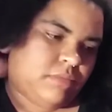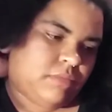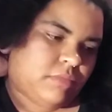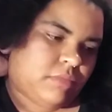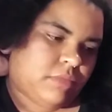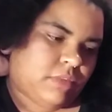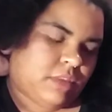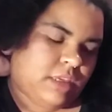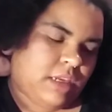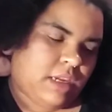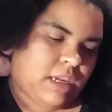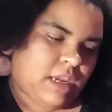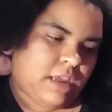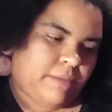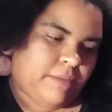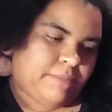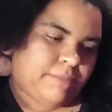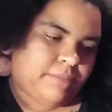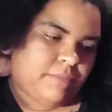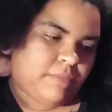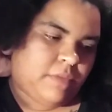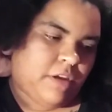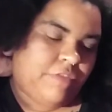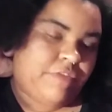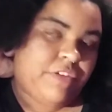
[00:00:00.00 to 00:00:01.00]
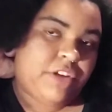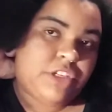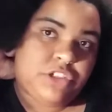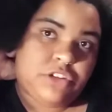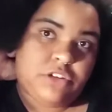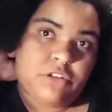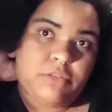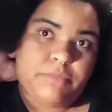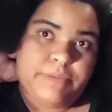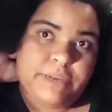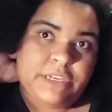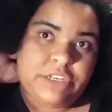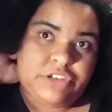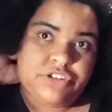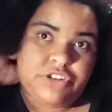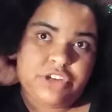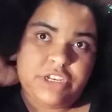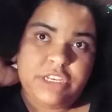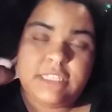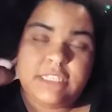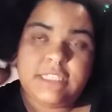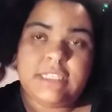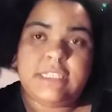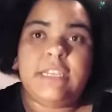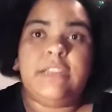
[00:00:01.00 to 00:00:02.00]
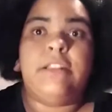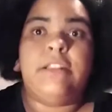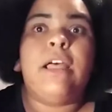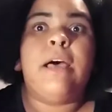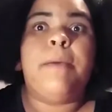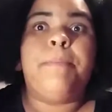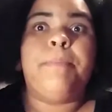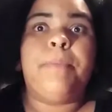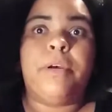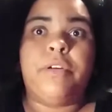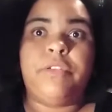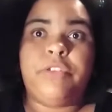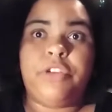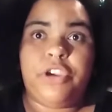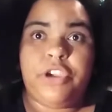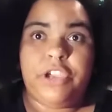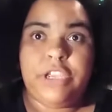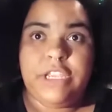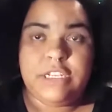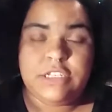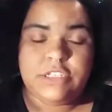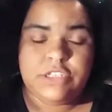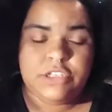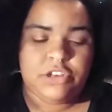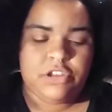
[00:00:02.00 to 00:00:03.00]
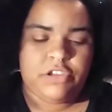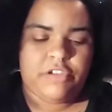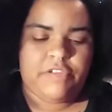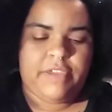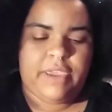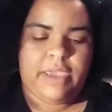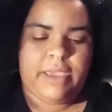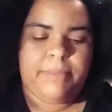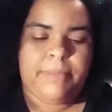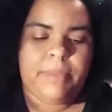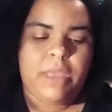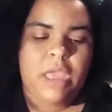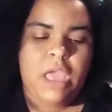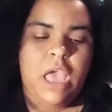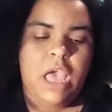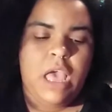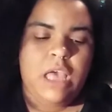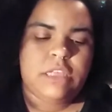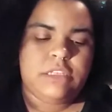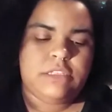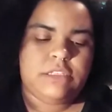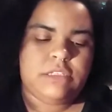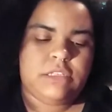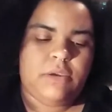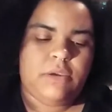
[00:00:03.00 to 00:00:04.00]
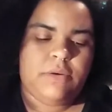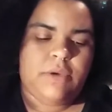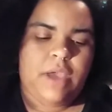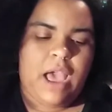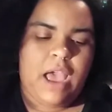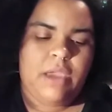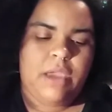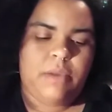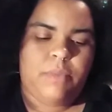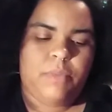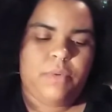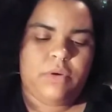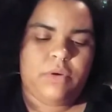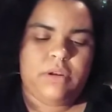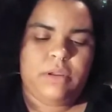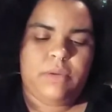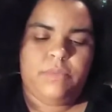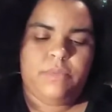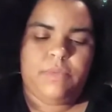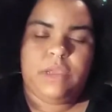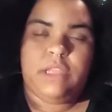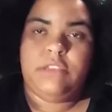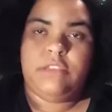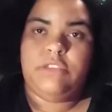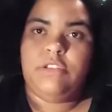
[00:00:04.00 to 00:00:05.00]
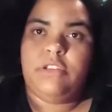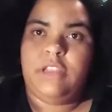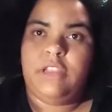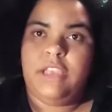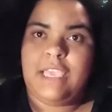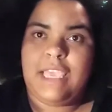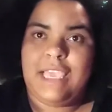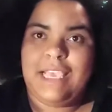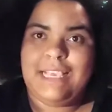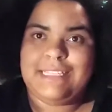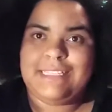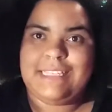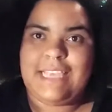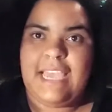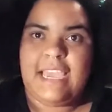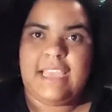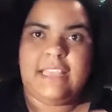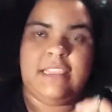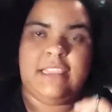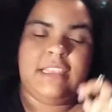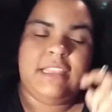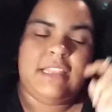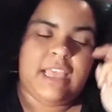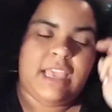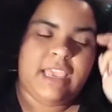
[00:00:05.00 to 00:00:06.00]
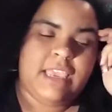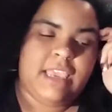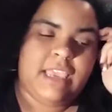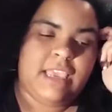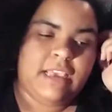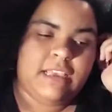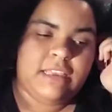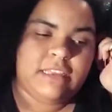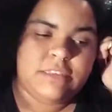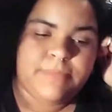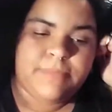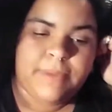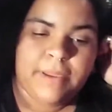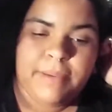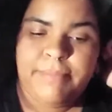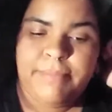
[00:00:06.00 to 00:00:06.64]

the original picture is still up on her Instagram, so I wanted one to look exactly like it because my